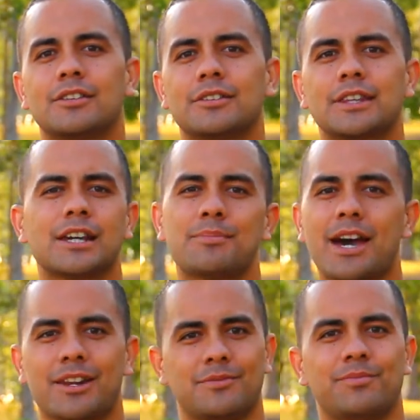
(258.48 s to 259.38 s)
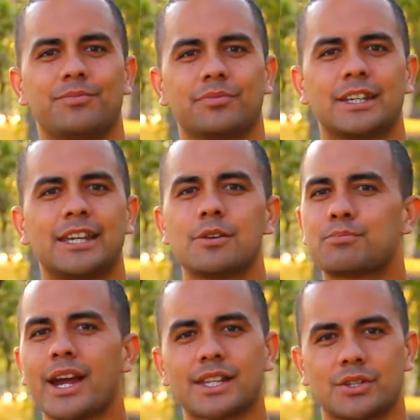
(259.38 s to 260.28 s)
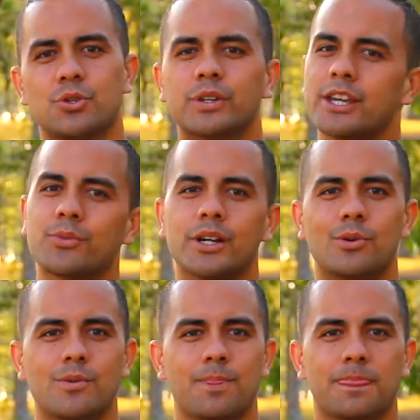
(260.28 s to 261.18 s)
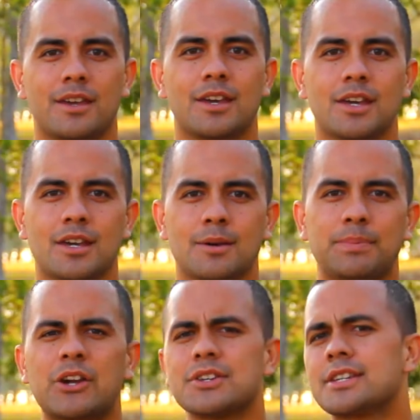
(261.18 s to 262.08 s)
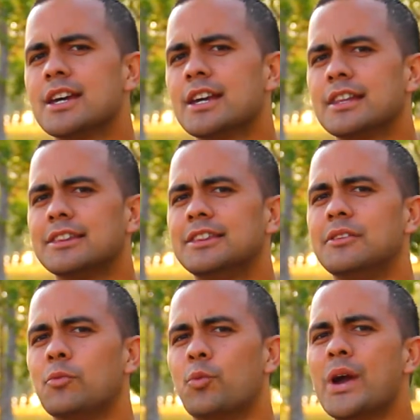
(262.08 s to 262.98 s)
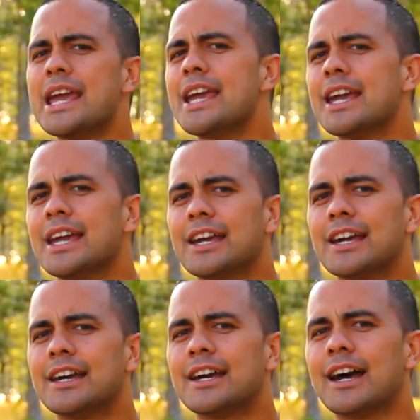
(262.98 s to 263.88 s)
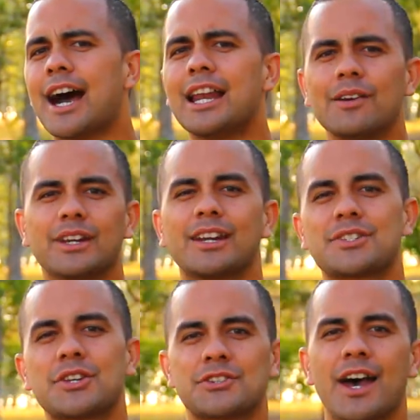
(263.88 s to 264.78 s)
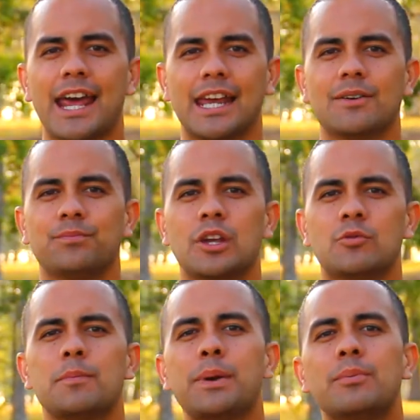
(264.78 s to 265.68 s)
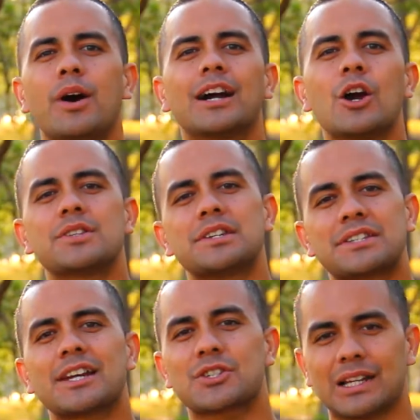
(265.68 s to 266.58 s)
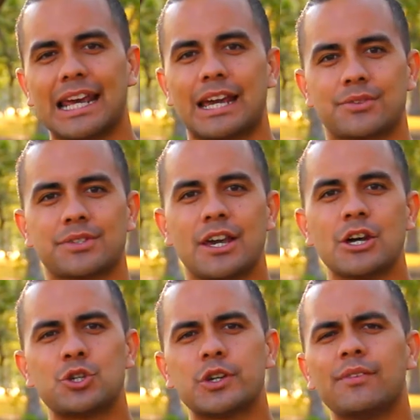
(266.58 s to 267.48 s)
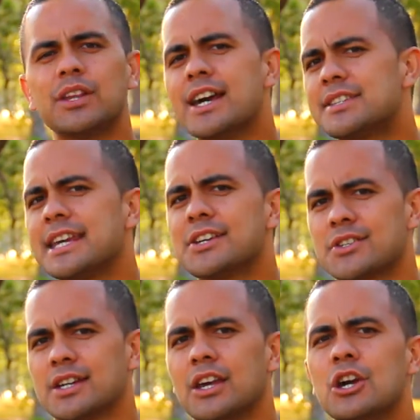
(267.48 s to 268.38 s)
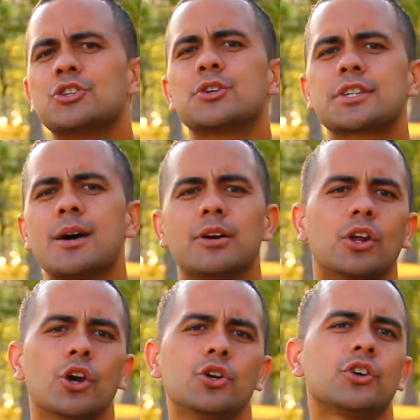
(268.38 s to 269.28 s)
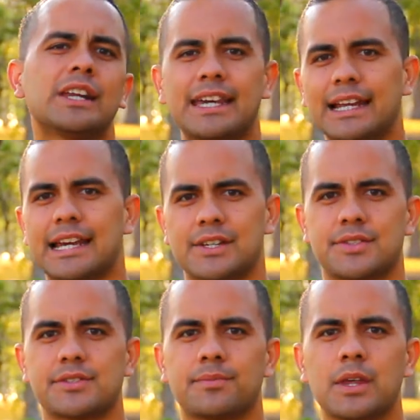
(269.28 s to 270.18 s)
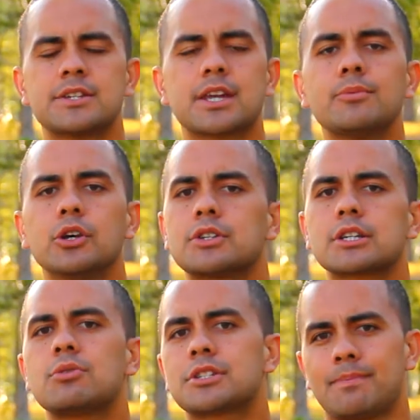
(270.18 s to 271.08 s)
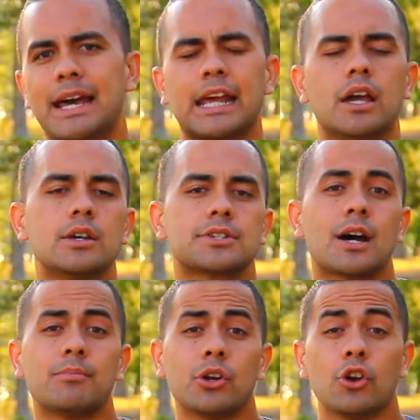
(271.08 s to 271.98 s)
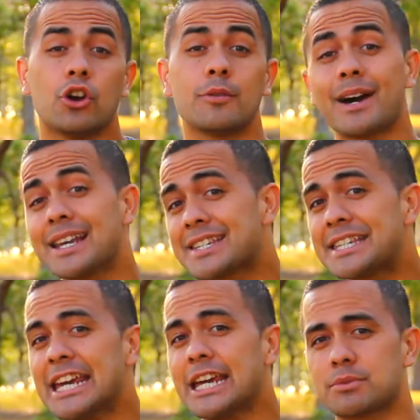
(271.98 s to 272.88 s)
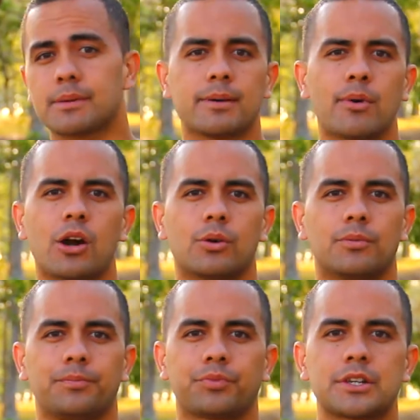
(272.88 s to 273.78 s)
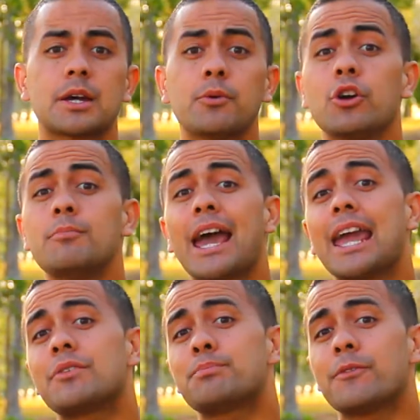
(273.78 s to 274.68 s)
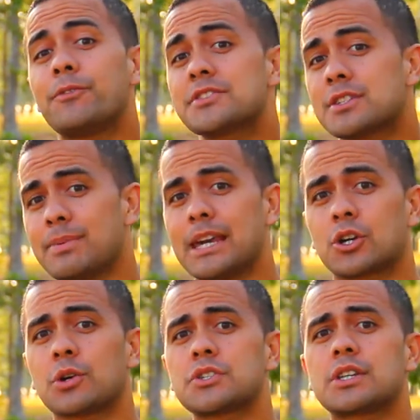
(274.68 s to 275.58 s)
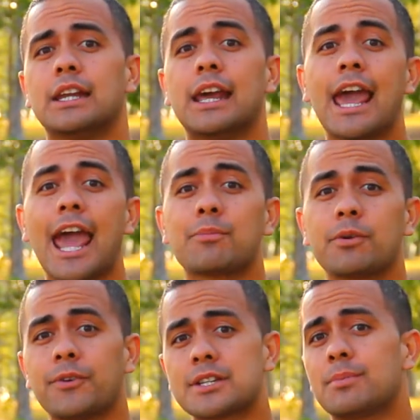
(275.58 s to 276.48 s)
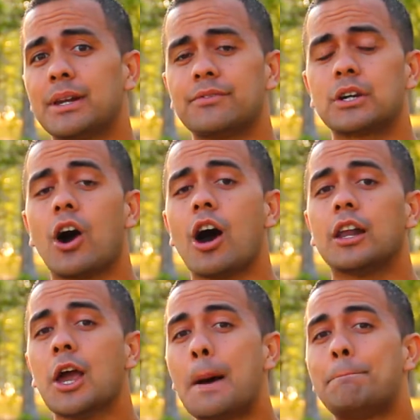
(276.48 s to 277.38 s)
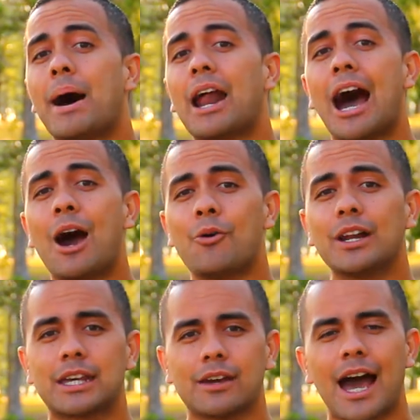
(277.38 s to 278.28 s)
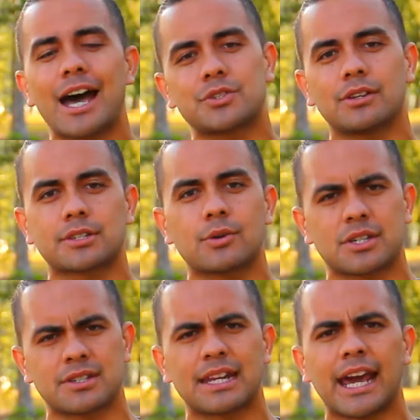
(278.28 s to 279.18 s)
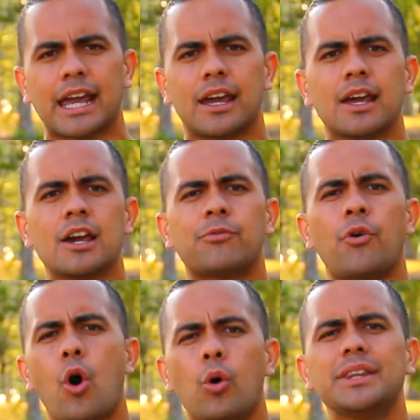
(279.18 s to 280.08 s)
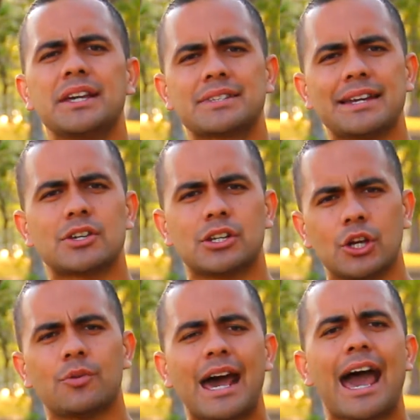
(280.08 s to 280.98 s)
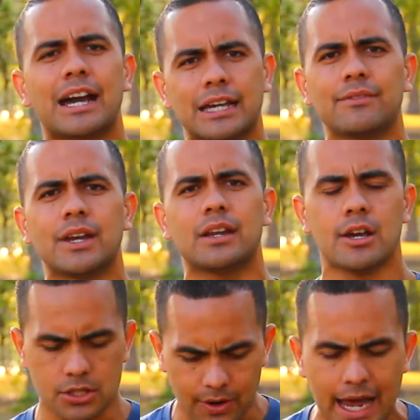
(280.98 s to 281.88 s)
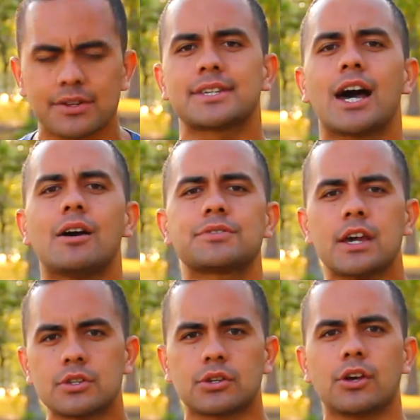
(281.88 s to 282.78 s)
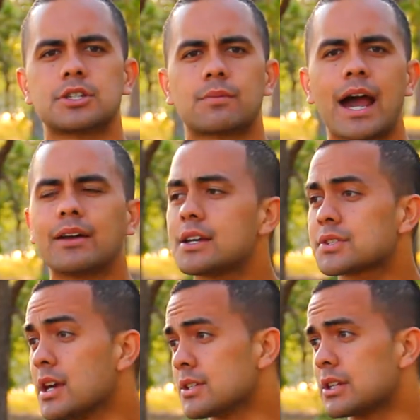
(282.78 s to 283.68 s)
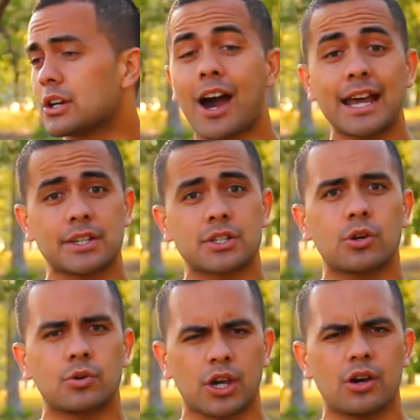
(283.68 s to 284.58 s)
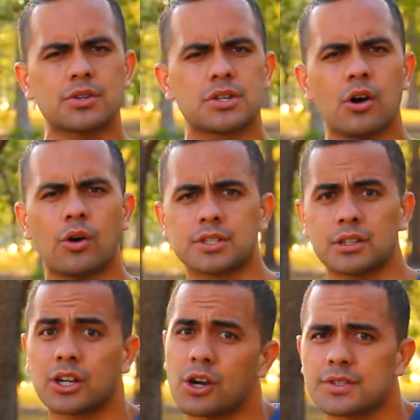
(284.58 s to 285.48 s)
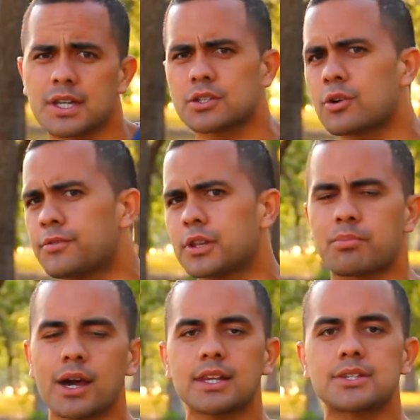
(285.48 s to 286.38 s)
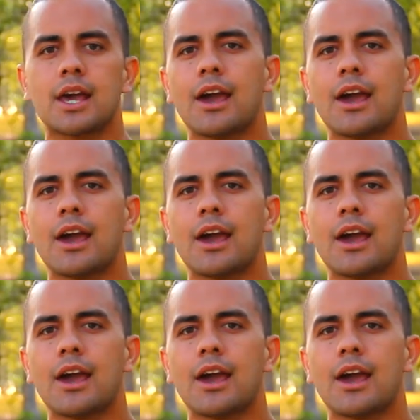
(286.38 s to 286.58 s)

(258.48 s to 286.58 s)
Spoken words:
Think about it. Get practical, get real. Because we are living in a society where people are going to such lengths to give their attention to someone who couldn't care less, someone who just wants money, someone who might seem to be moral, someone who might even profess to be a Christian and profess to believe in God. But I want to ask you this question today. For all the attention you and I are giving to ourselves, to those around us, to the guys at school, girls, or to the girls at school for the brothers,